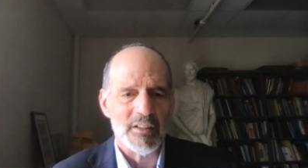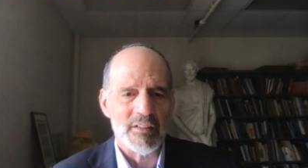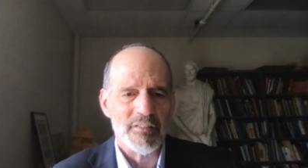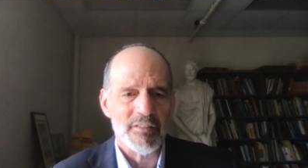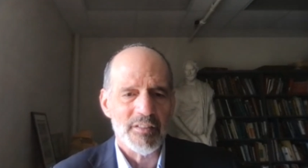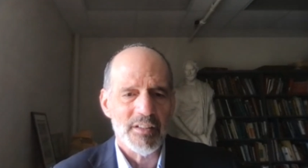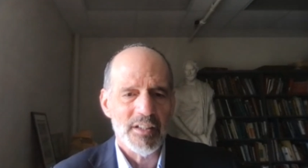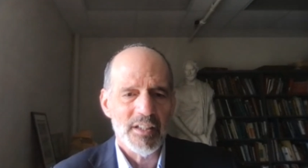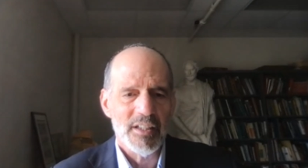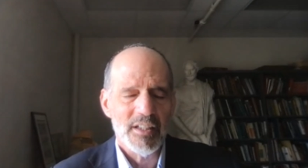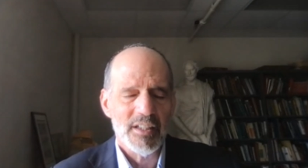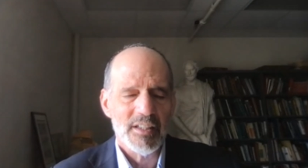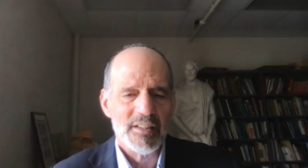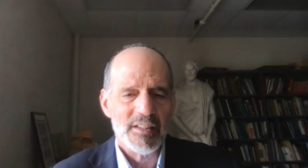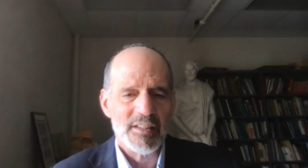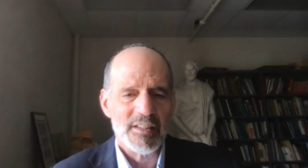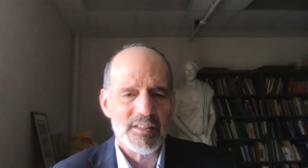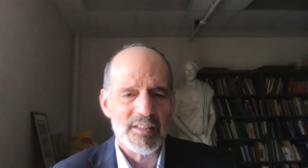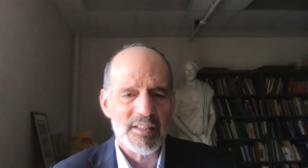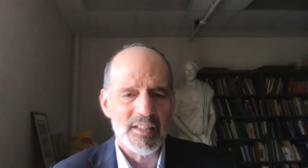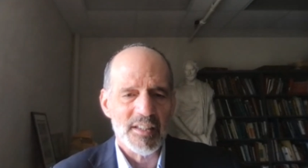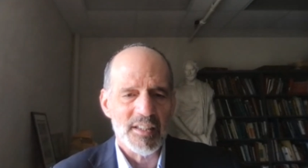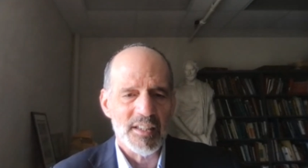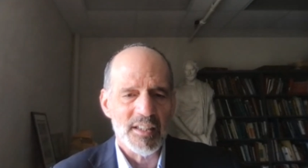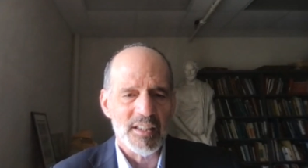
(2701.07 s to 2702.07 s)
of the
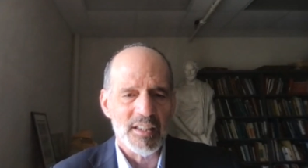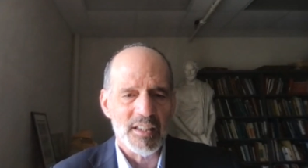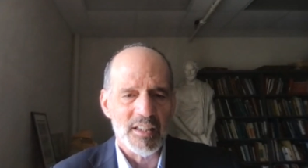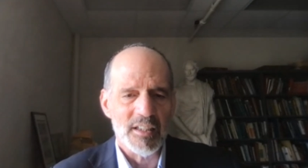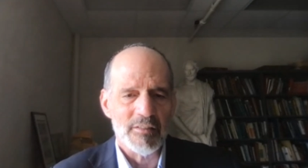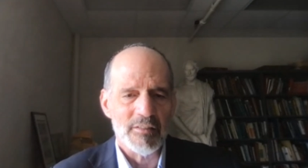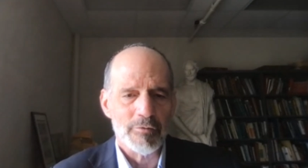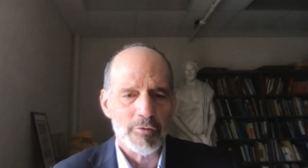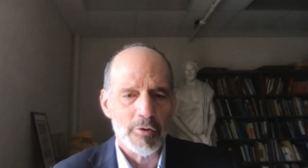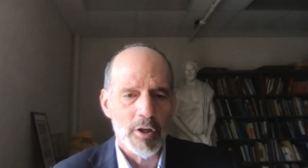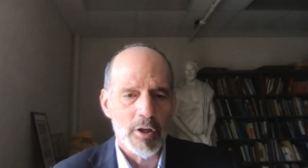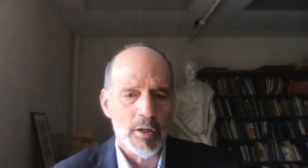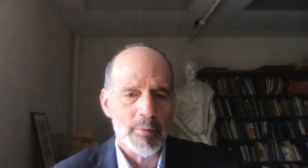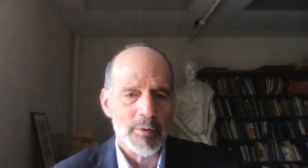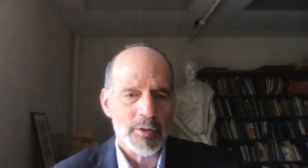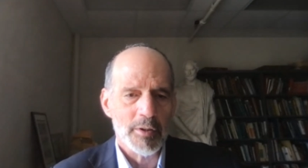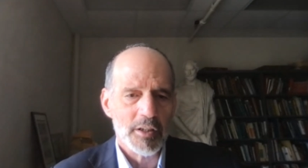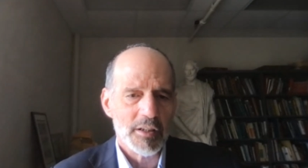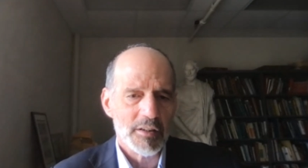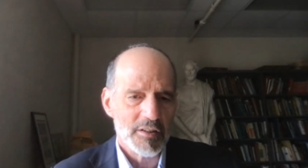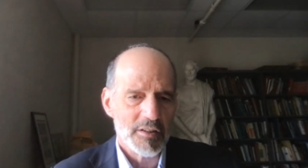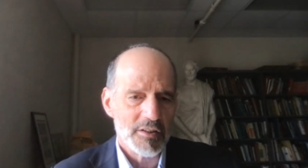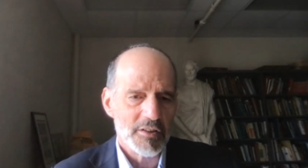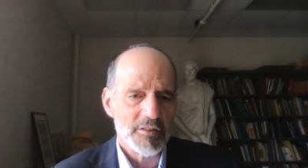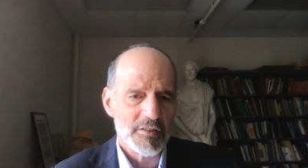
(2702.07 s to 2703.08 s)
city of Rome. And
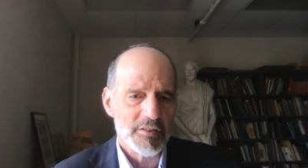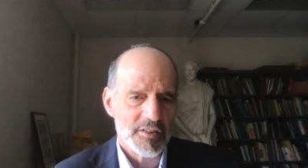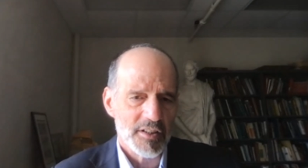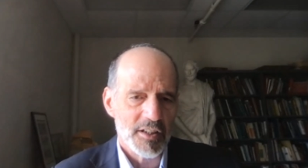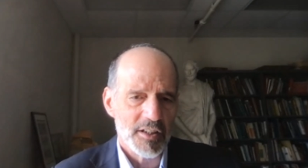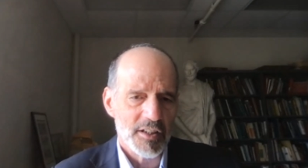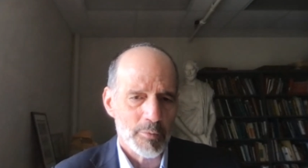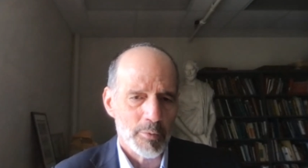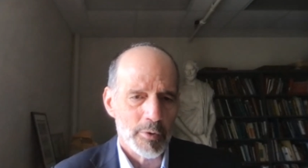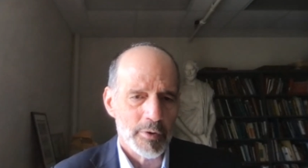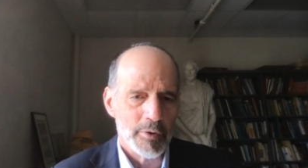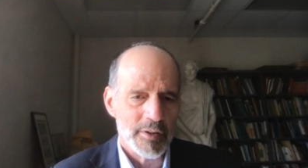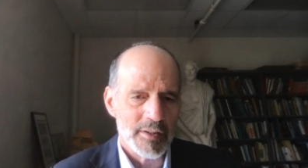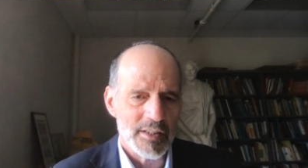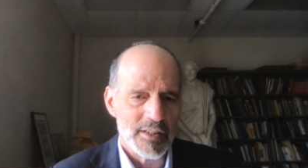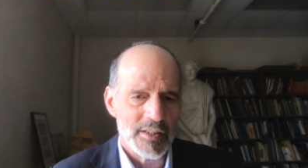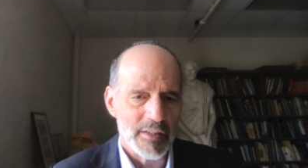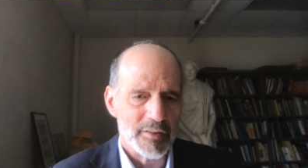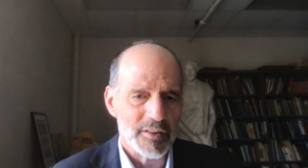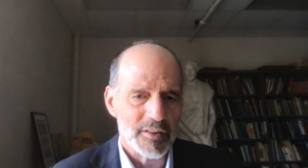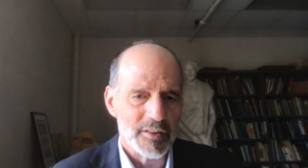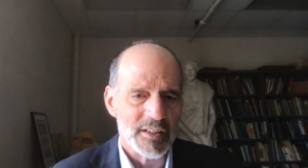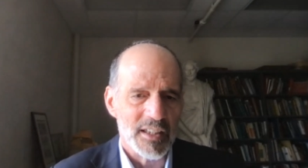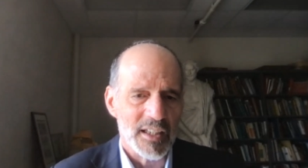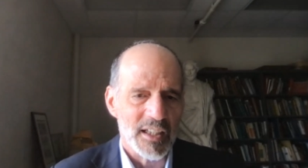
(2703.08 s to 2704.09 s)
you can still see the ruins
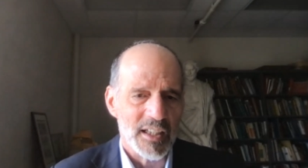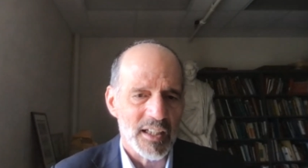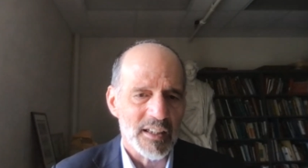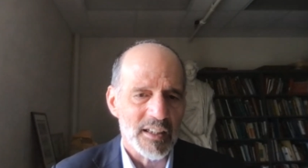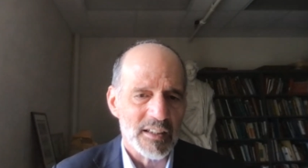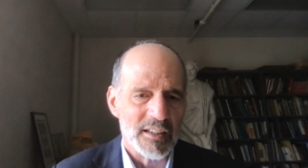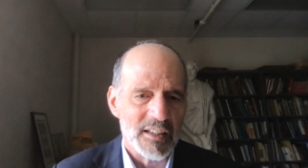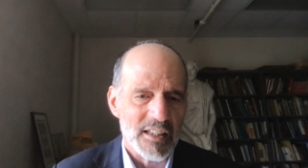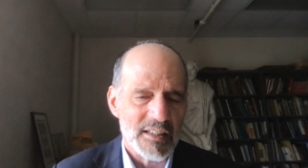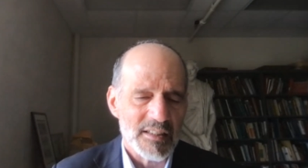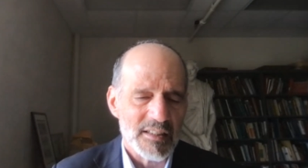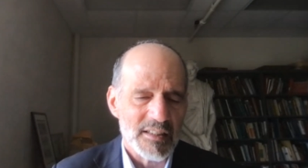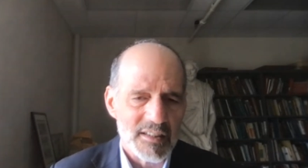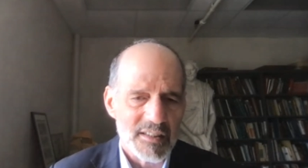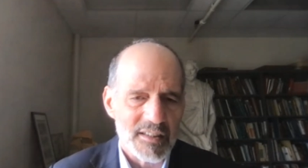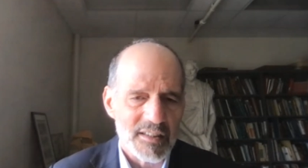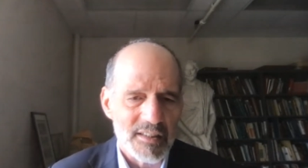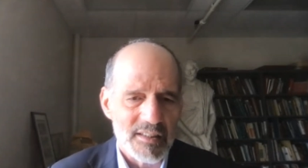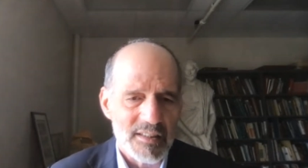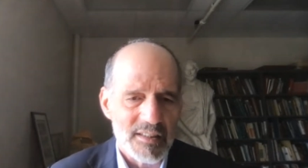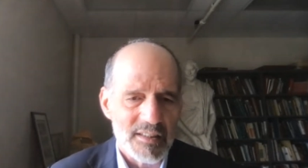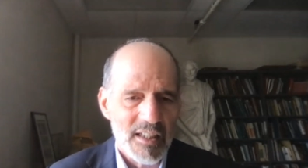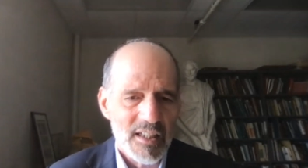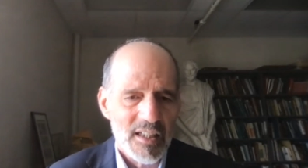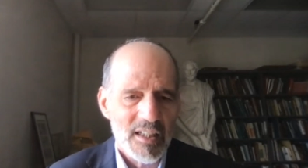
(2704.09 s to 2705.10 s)
of it today,
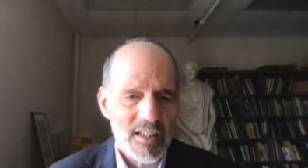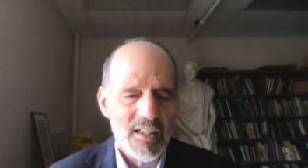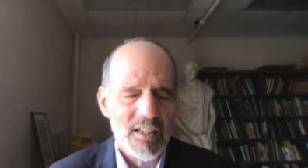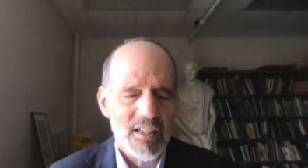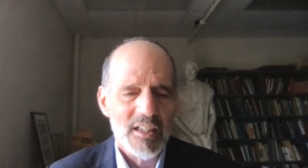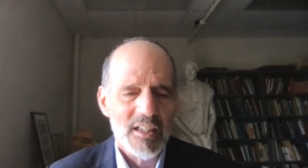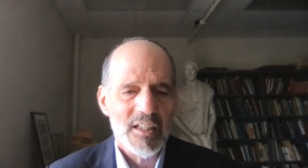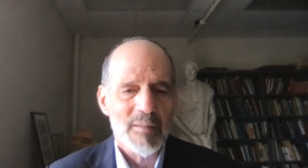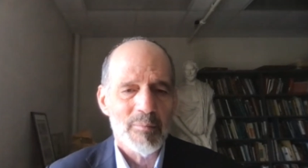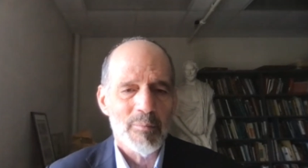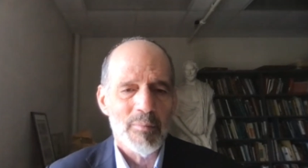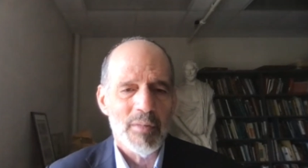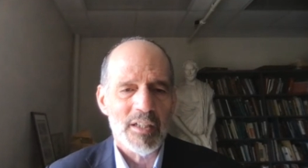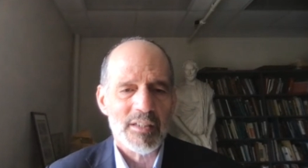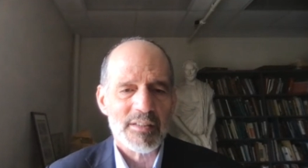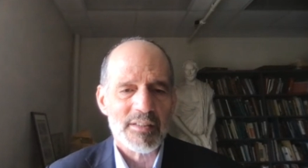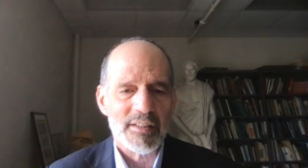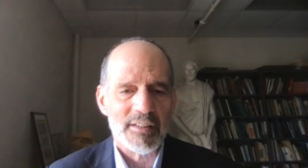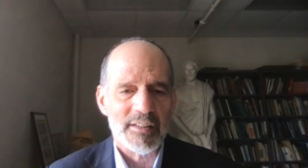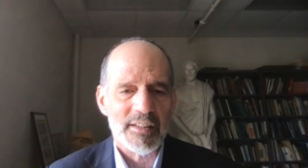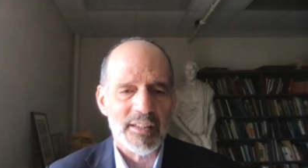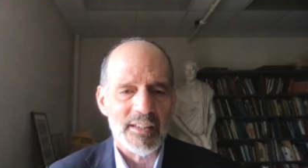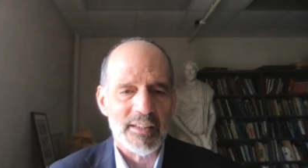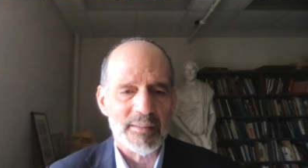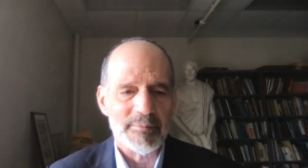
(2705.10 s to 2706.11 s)
Augustus's
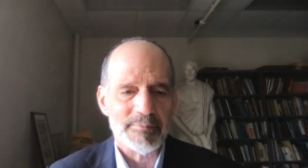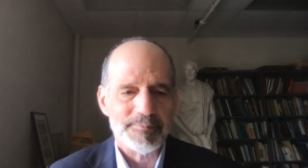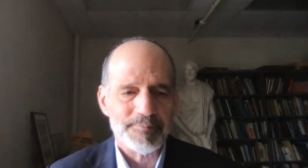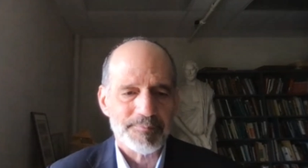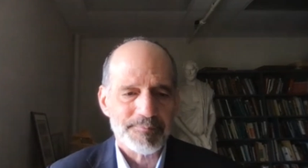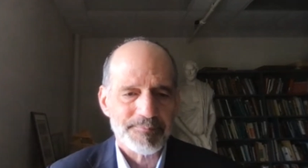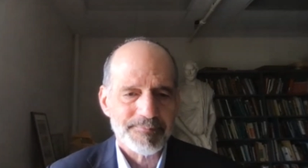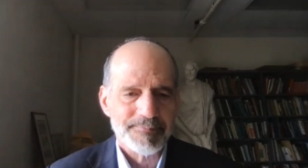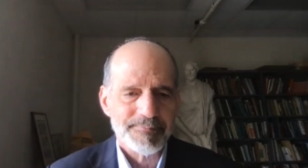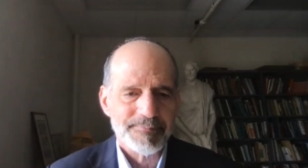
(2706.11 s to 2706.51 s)
mausoleum.